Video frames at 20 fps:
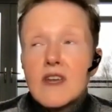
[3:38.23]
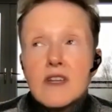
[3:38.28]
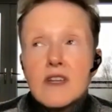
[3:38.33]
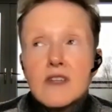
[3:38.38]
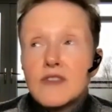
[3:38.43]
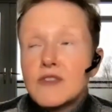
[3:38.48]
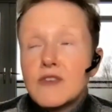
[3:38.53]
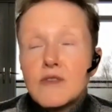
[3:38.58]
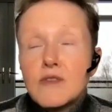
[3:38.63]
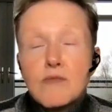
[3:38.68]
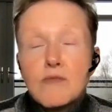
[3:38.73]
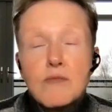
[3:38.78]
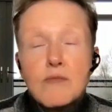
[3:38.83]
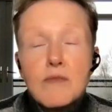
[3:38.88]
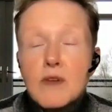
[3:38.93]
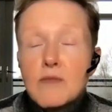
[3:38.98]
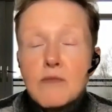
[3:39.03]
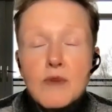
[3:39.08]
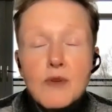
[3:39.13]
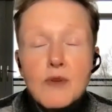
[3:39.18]
It's
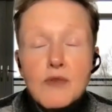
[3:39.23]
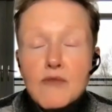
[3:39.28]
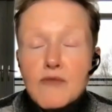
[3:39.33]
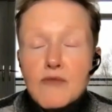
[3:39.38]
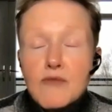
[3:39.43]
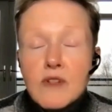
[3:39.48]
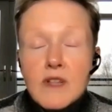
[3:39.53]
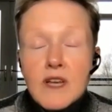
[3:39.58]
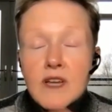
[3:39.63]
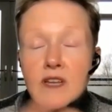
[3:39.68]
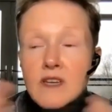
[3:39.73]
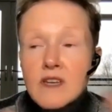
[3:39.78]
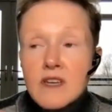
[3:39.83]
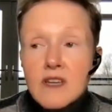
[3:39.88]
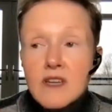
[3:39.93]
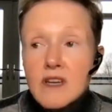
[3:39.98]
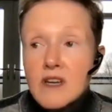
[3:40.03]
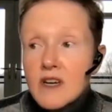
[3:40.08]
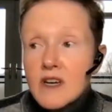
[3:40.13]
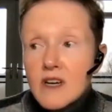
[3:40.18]
beautiful
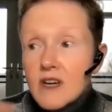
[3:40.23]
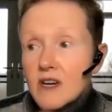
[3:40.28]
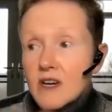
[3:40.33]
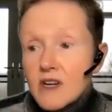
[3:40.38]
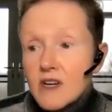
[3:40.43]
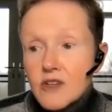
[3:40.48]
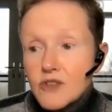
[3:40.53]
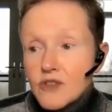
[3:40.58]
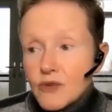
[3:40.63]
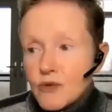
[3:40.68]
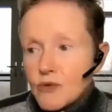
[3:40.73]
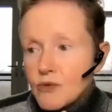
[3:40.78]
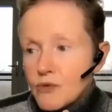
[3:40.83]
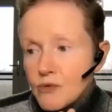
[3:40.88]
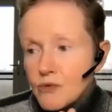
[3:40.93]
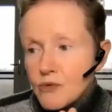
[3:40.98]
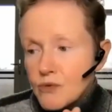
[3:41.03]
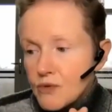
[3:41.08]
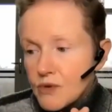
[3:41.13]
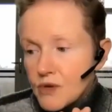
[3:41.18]
and
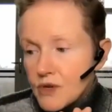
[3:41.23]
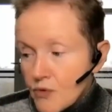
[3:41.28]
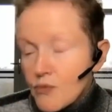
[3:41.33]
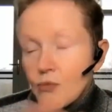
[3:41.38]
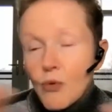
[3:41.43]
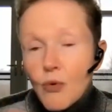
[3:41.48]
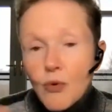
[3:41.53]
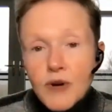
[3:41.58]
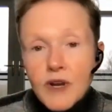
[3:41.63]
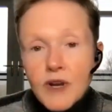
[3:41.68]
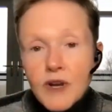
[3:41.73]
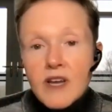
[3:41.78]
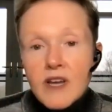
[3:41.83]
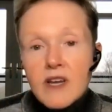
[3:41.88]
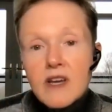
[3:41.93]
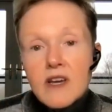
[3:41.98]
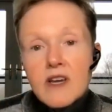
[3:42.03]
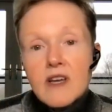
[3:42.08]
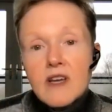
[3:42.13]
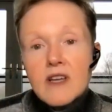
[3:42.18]
so
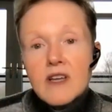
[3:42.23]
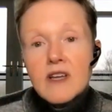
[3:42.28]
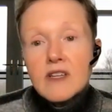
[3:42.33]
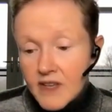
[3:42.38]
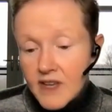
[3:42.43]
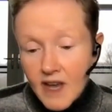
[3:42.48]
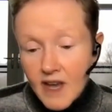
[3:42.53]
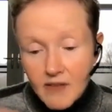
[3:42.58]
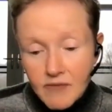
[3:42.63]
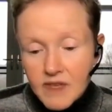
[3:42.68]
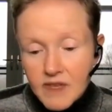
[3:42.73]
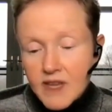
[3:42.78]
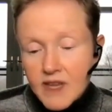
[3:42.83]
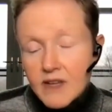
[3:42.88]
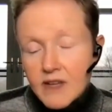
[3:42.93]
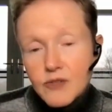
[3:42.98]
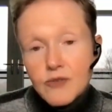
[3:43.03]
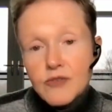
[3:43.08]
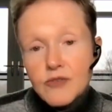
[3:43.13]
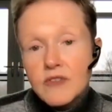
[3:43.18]
rewarding. They have the
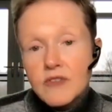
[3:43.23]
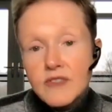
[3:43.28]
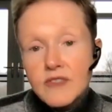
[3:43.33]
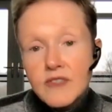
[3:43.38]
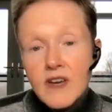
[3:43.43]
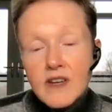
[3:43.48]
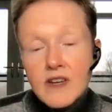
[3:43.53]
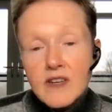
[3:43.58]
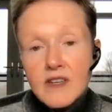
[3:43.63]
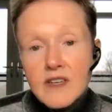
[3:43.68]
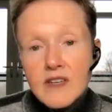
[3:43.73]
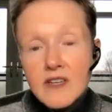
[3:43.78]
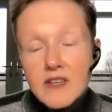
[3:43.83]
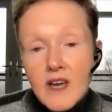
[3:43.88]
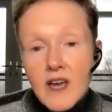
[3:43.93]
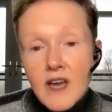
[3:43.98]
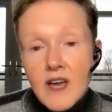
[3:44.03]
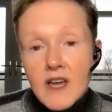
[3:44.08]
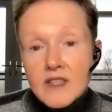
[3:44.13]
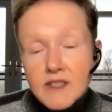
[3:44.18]
answers inside,
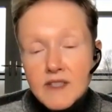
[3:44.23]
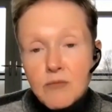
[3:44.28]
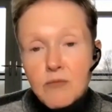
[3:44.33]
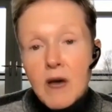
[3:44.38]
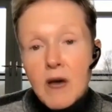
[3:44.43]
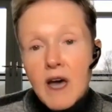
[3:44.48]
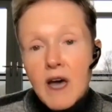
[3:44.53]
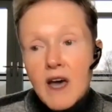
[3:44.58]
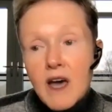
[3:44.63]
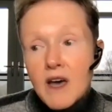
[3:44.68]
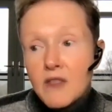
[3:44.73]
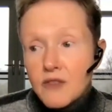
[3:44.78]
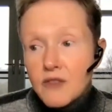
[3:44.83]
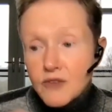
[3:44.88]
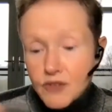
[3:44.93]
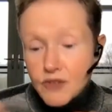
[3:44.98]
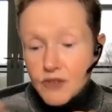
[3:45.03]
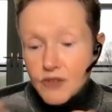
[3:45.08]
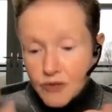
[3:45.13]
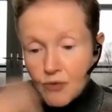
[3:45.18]
and it's the path
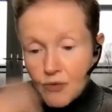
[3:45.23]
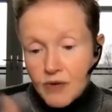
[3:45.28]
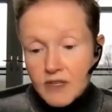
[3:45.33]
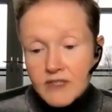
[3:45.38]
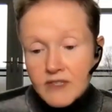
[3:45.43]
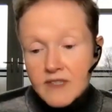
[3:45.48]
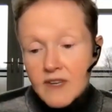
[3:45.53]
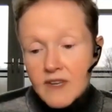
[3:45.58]
to knowing